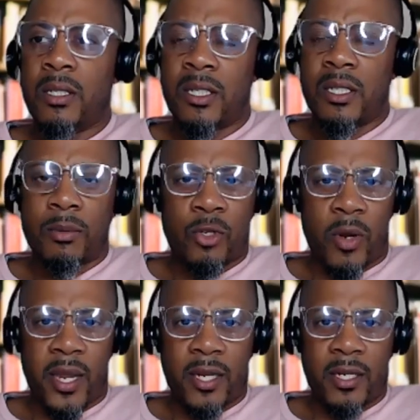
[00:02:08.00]

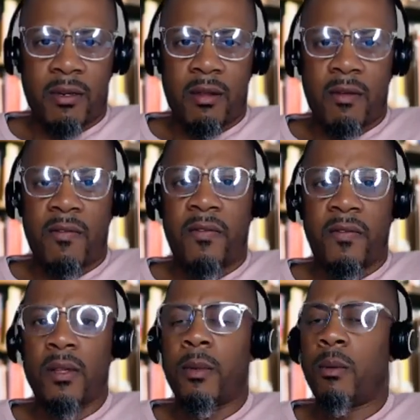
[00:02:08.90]
subtract
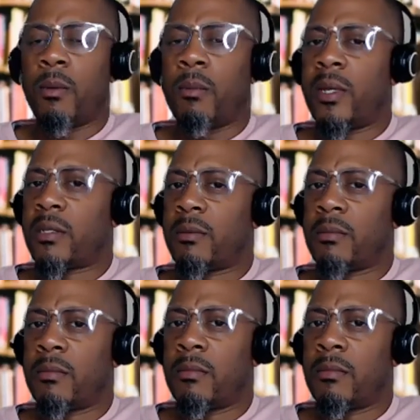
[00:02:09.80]
from the momentum
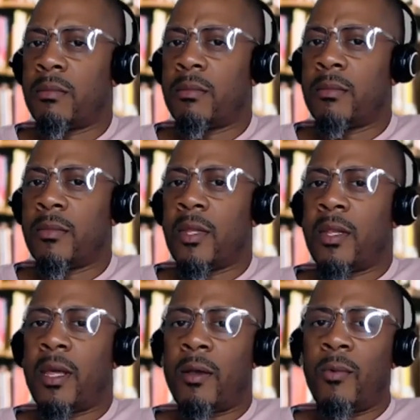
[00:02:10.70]

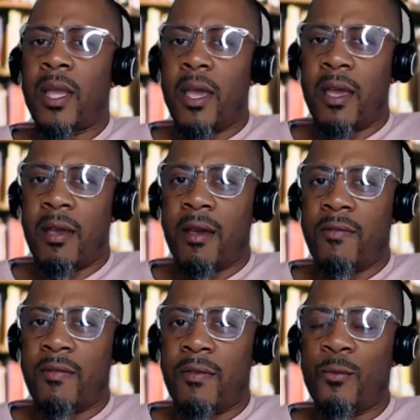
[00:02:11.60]
that we have
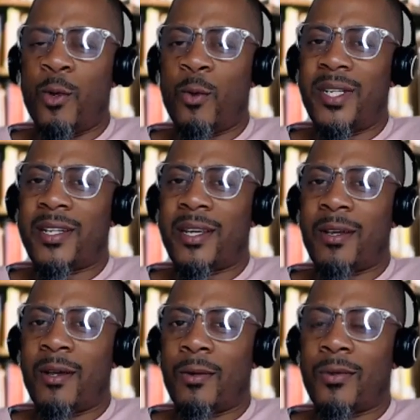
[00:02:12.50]
when we set
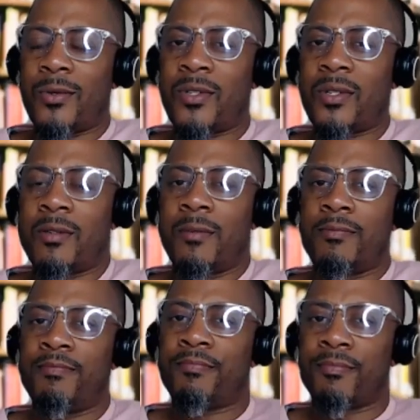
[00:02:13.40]
goals.
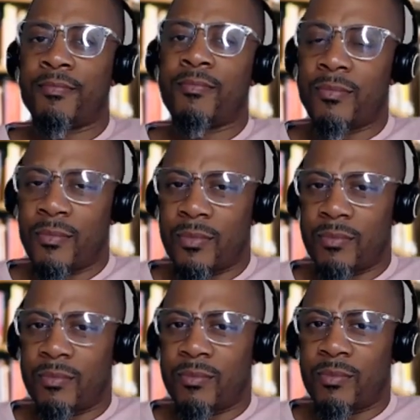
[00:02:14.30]

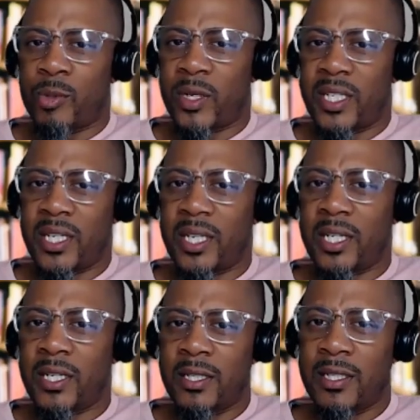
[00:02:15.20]

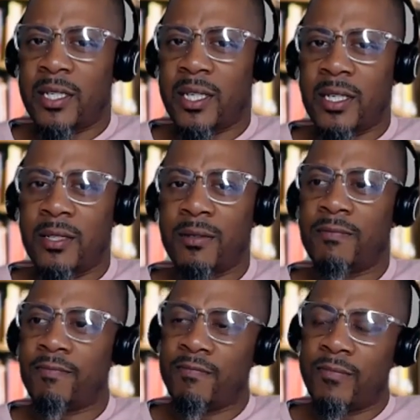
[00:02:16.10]
Preteen, teen,
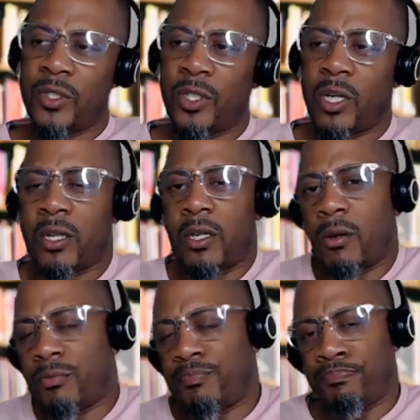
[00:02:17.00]
young
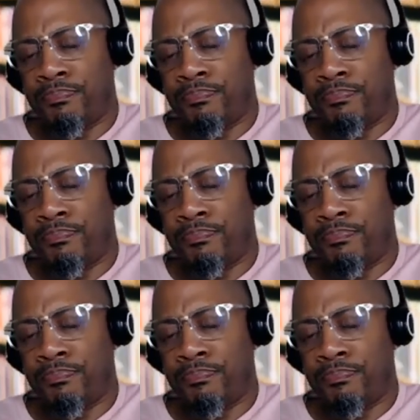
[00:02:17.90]
adult,